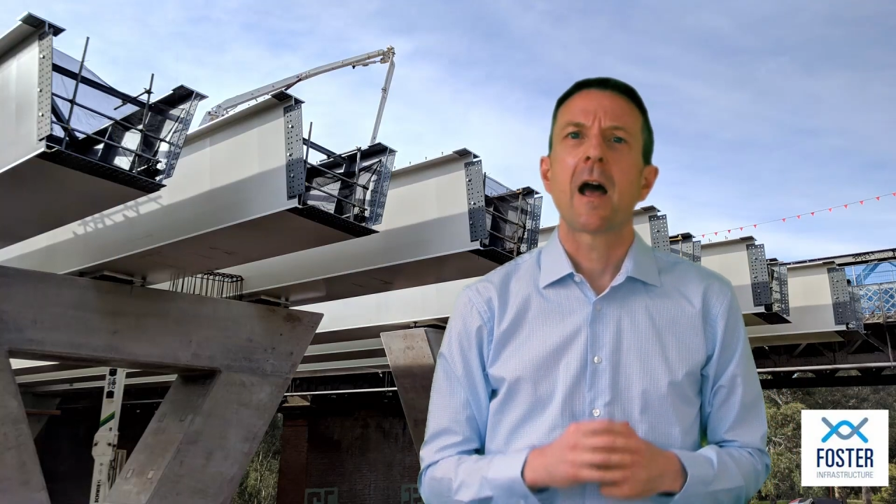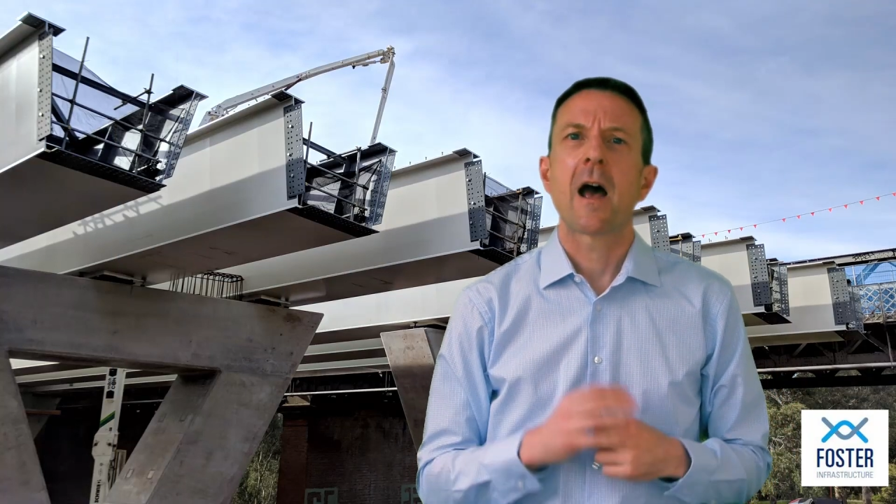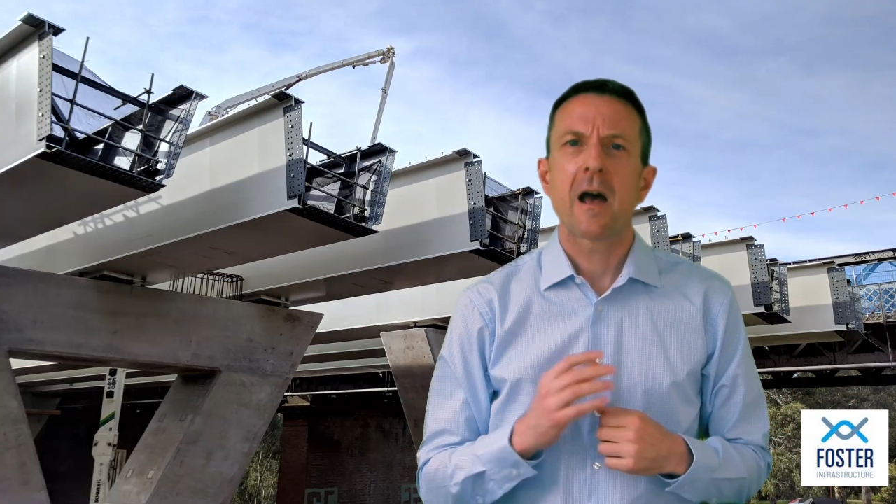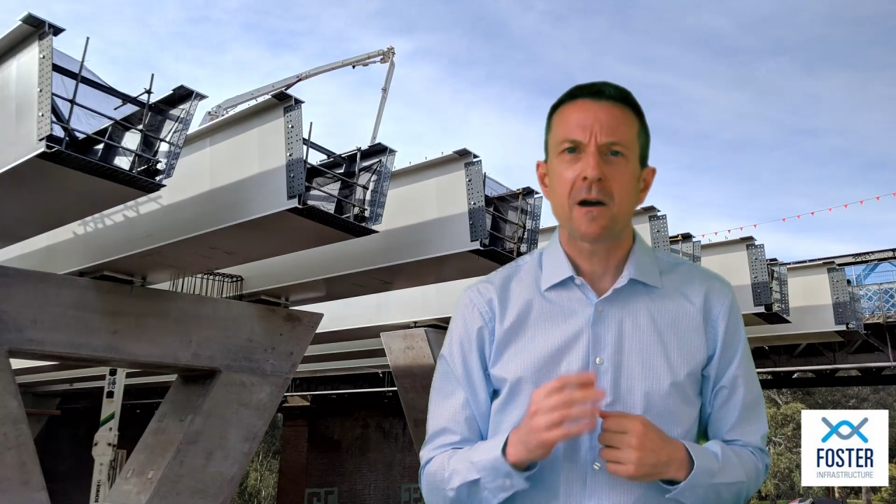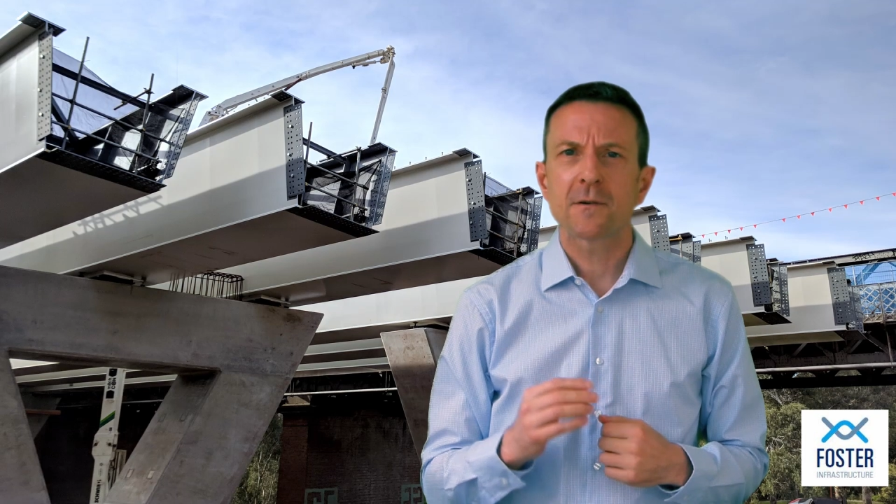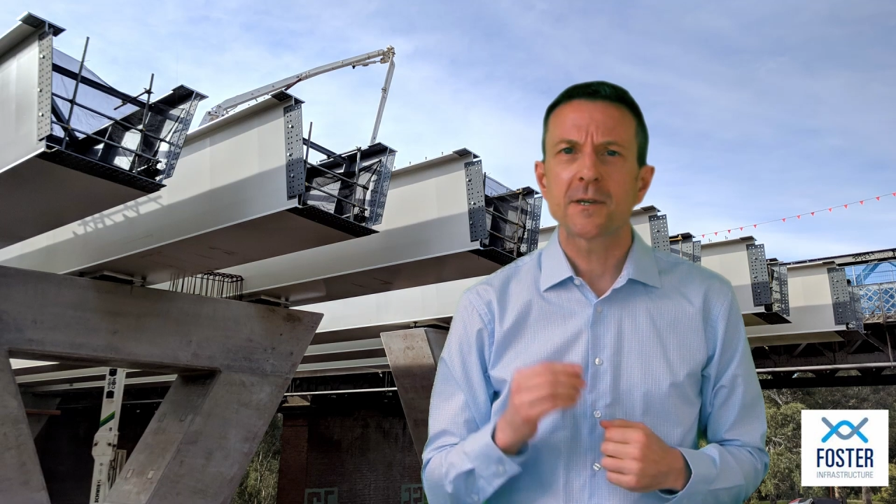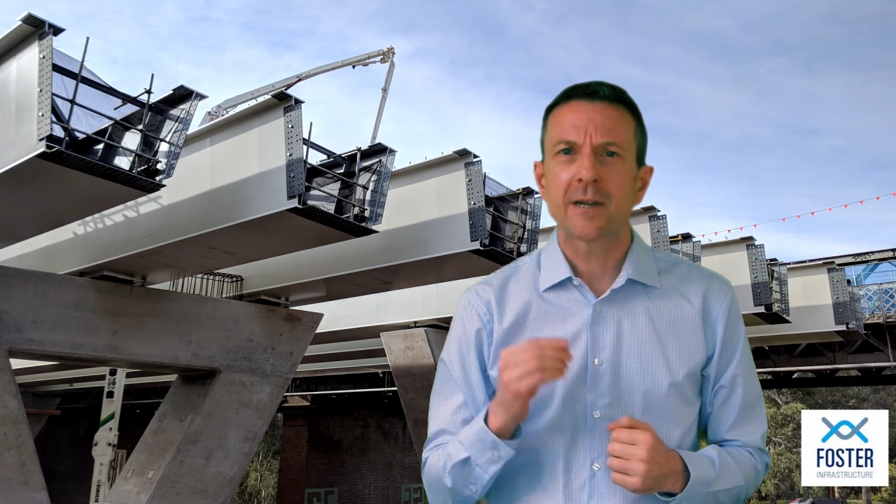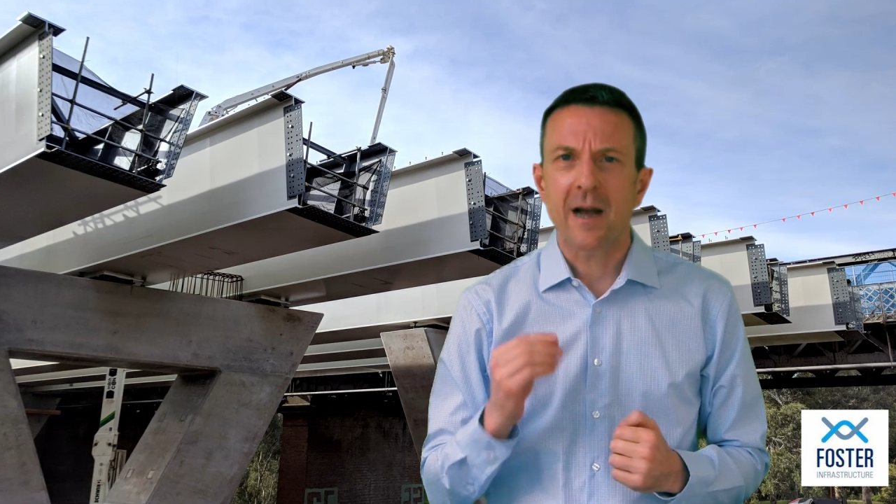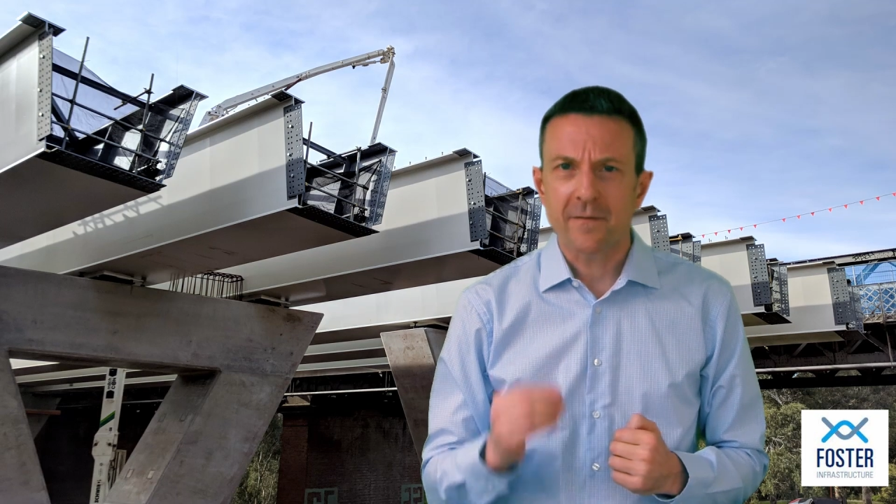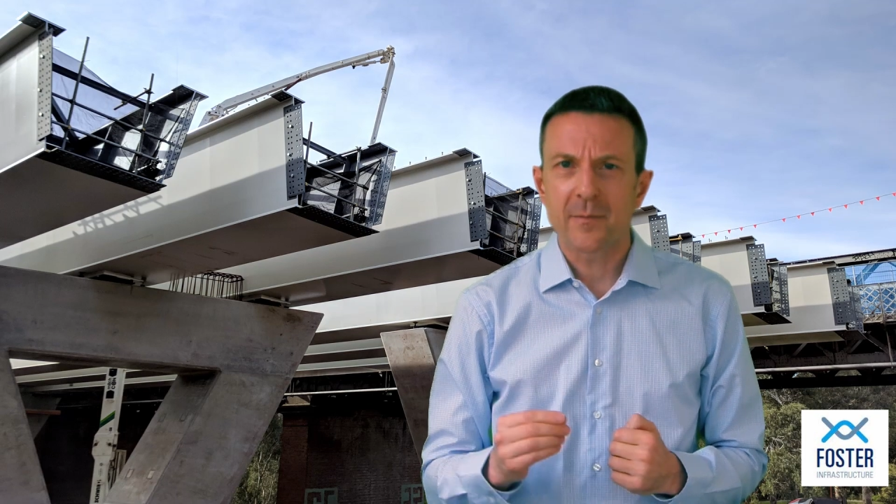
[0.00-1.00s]
how do
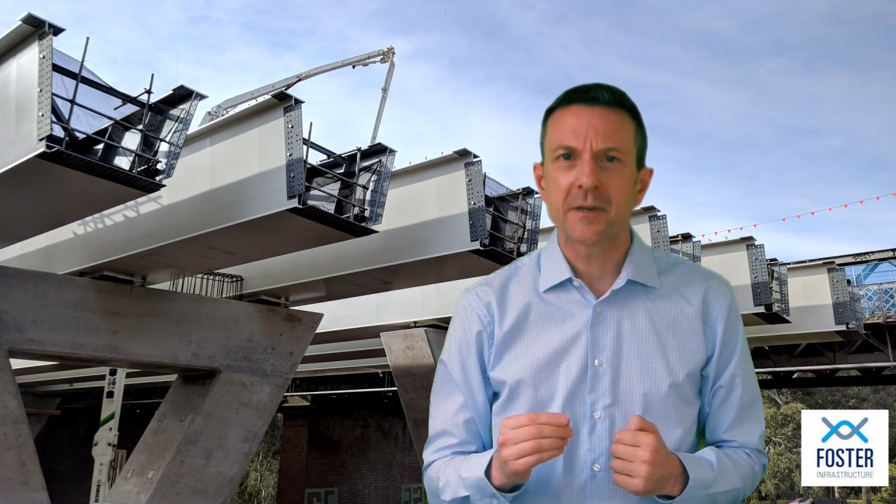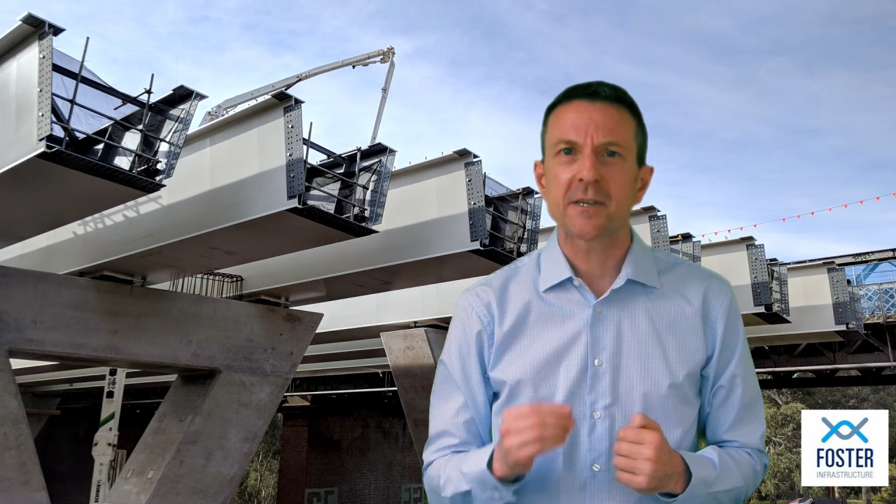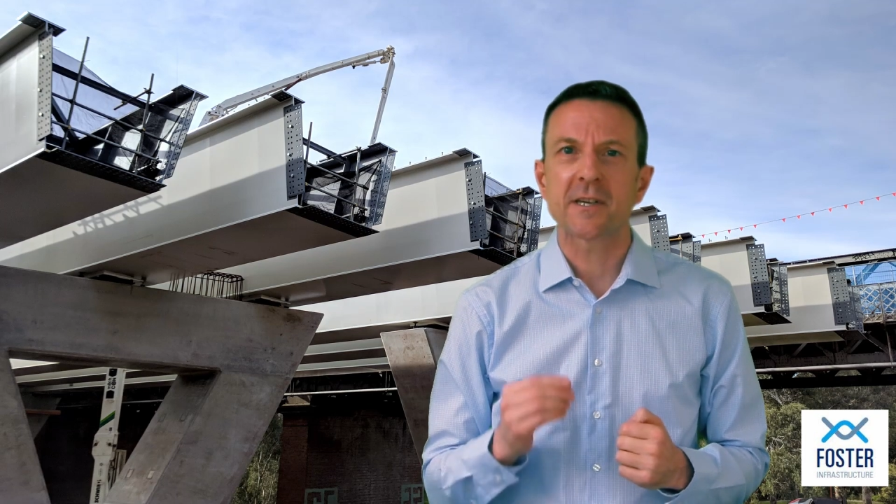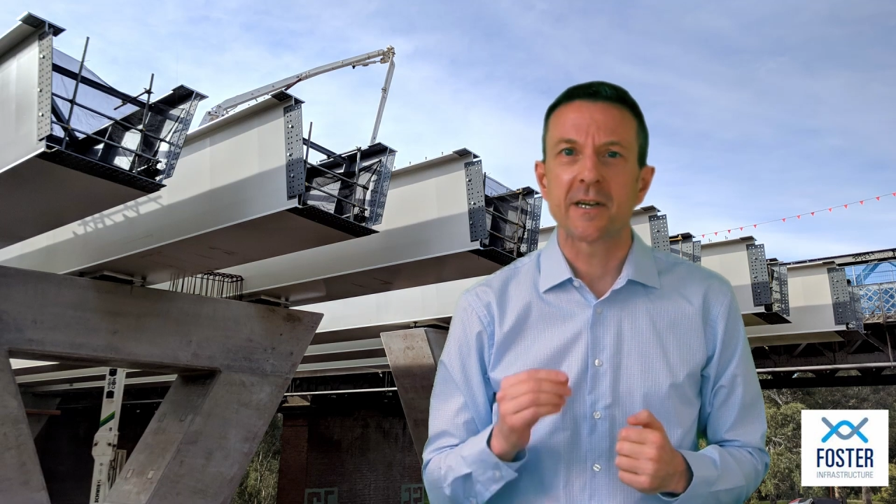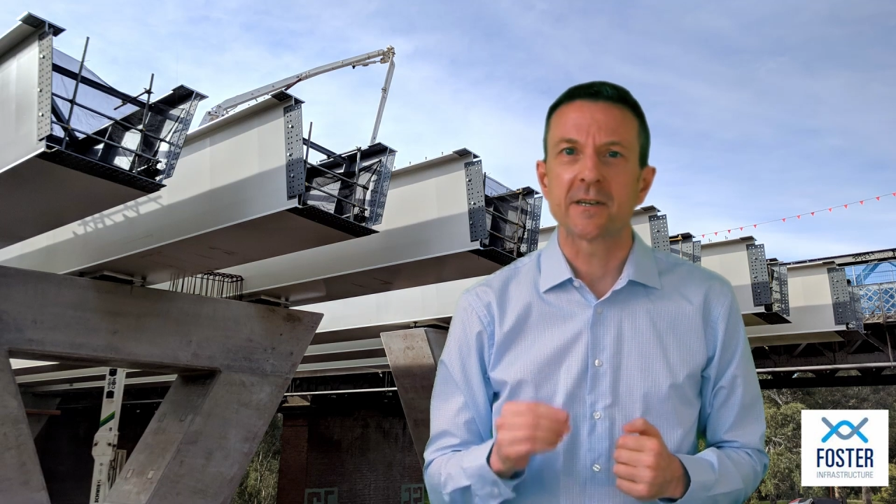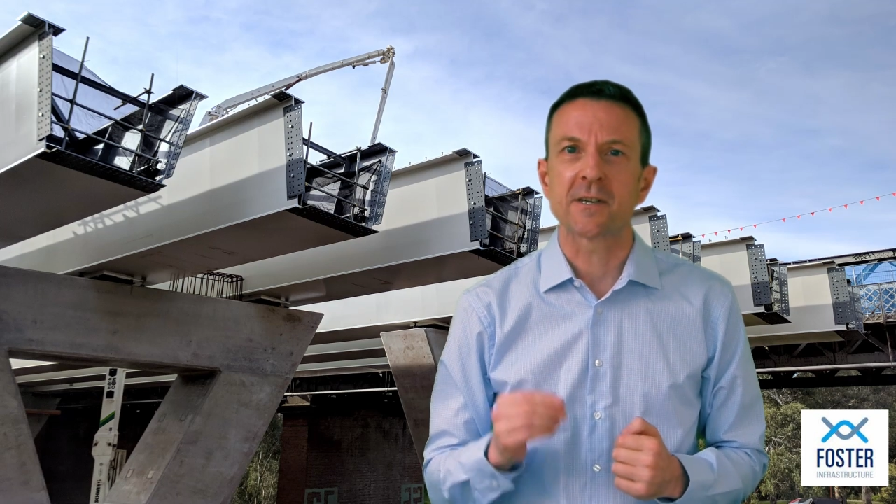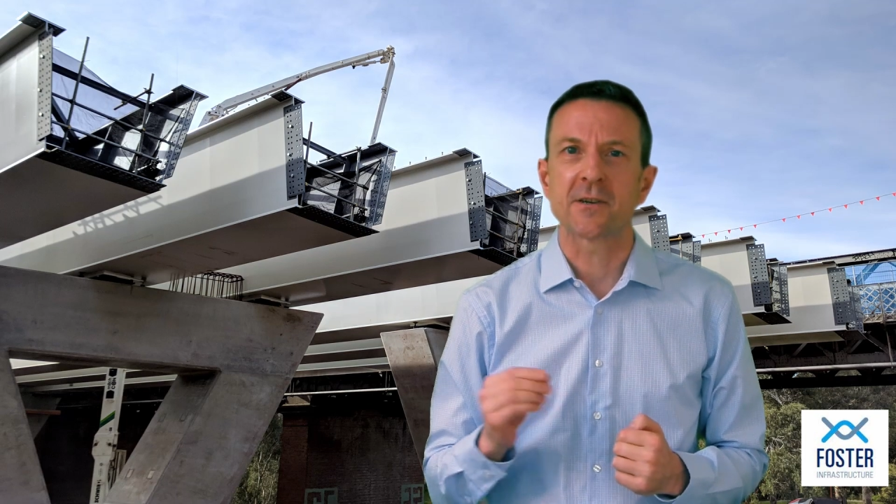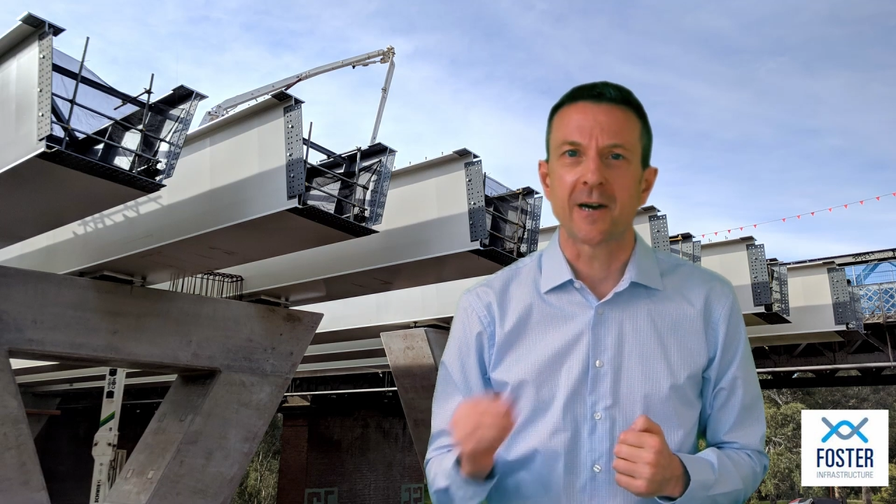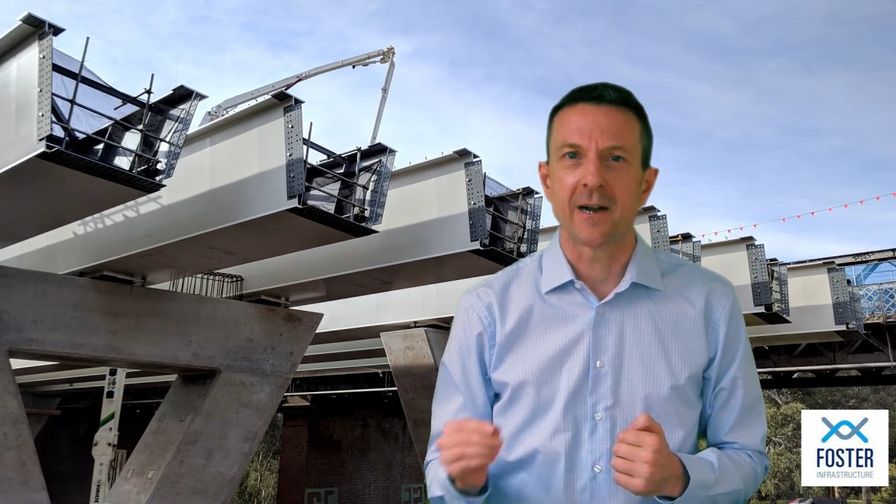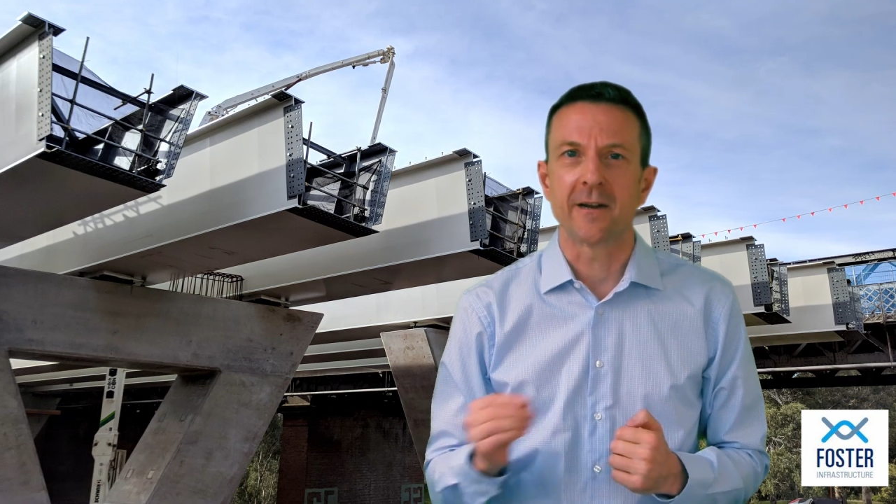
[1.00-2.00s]
governments in
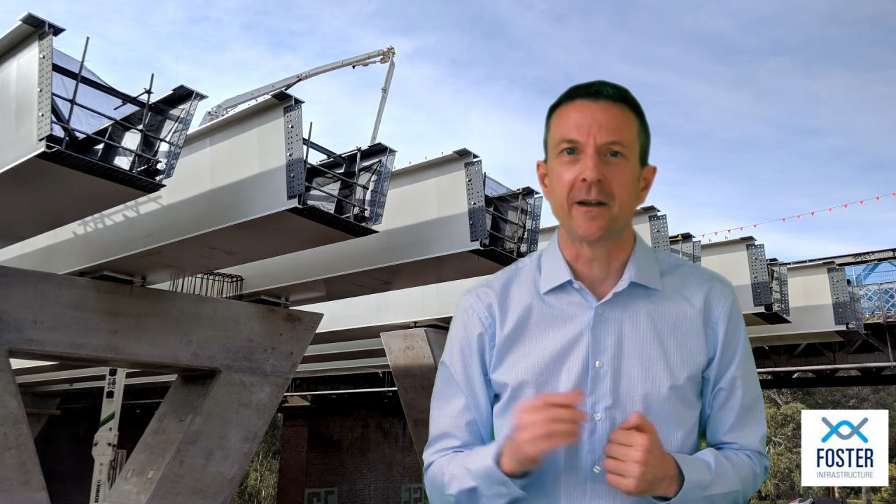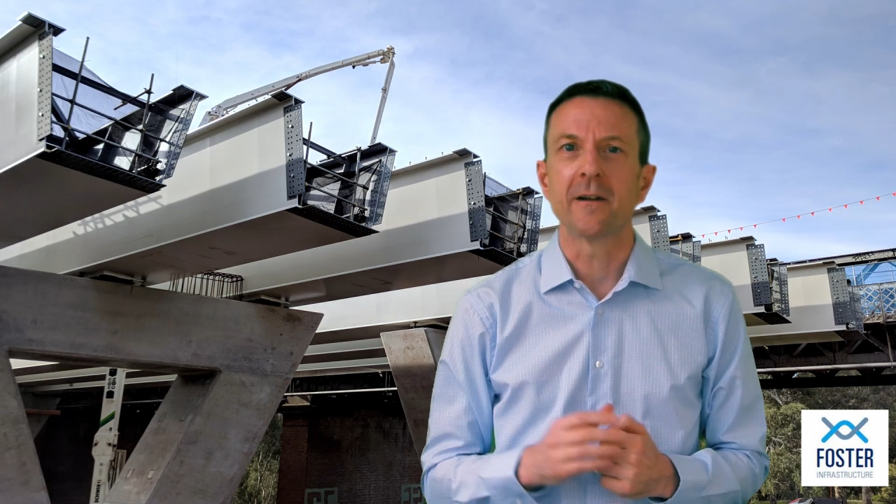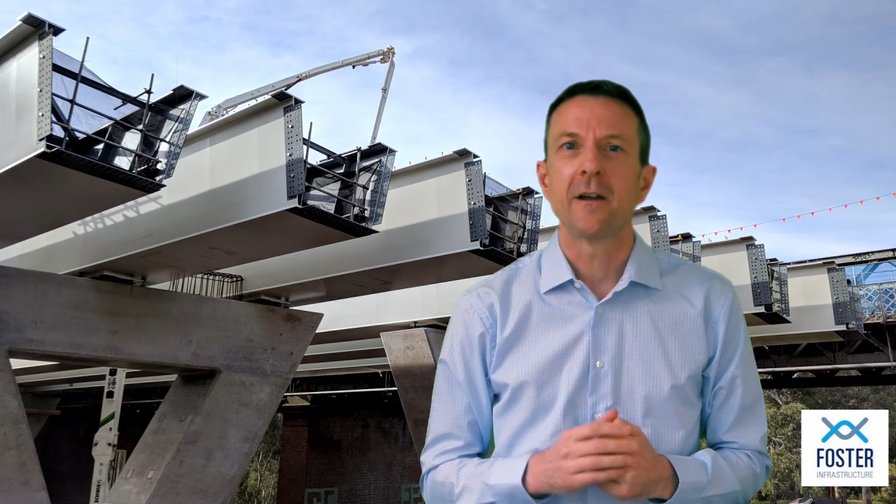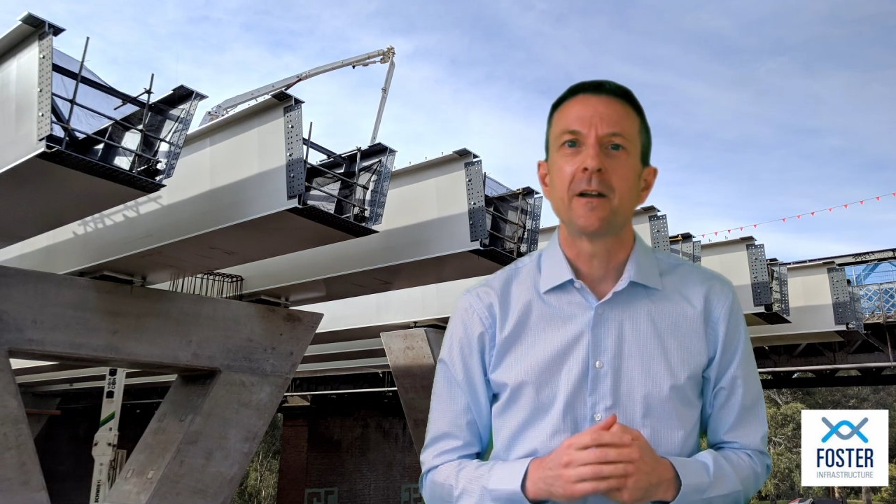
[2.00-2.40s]
Australia